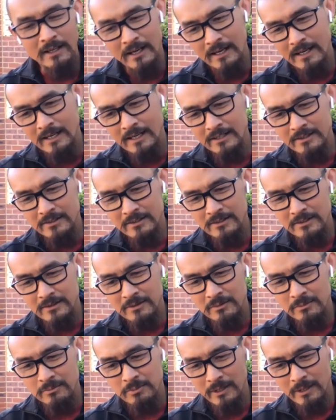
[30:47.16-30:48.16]
aren't
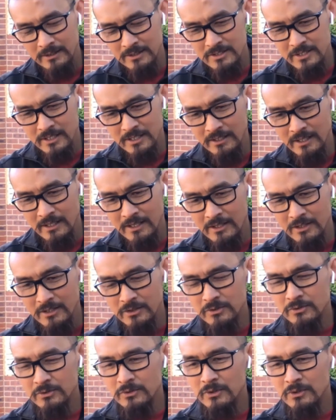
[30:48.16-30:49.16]
practicing
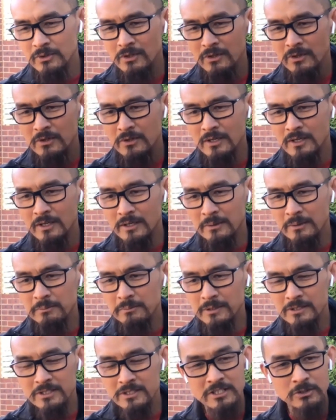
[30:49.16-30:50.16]
now,
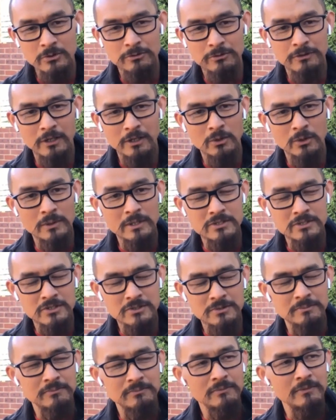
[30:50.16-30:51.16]
but still follow
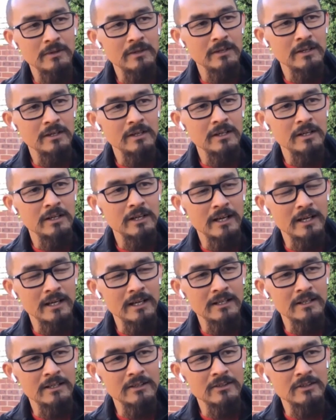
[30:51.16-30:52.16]
us
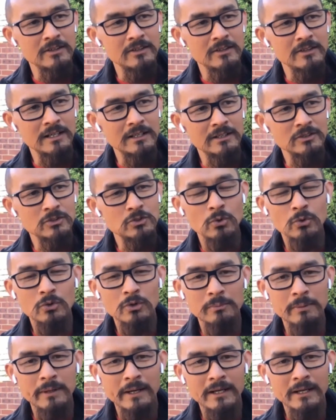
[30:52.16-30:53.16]
and
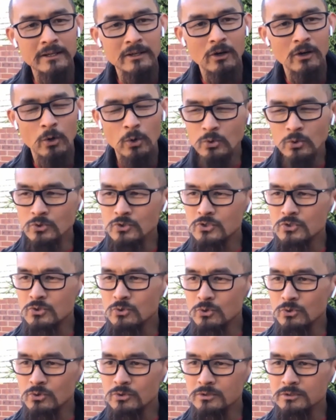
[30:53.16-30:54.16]
talk about old
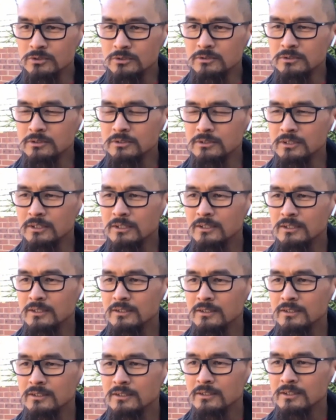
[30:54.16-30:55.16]
school.
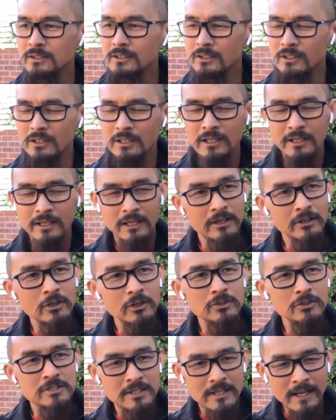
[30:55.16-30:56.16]
Like, I
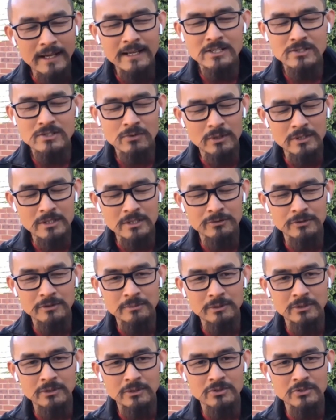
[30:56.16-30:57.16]
know today is very
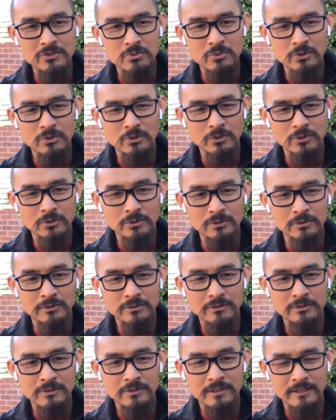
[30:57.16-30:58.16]
different because we're all
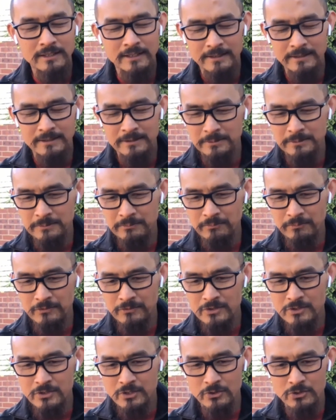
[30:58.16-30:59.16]

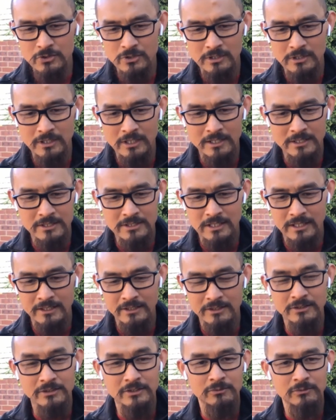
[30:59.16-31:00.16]
socially
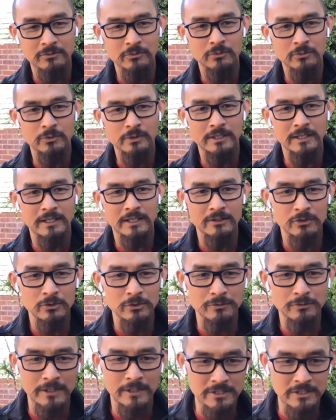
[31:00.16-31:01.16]
isolated and we can't
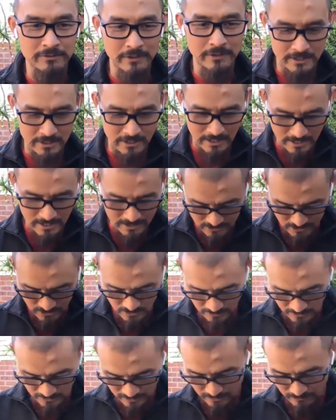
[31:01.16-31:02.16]
do face-to-face
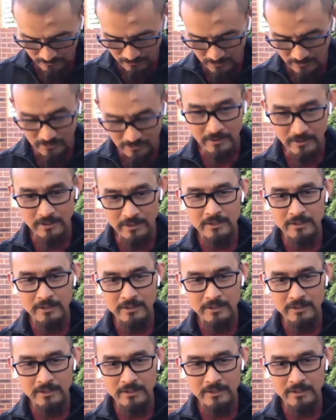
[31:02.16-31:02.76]
classes, but even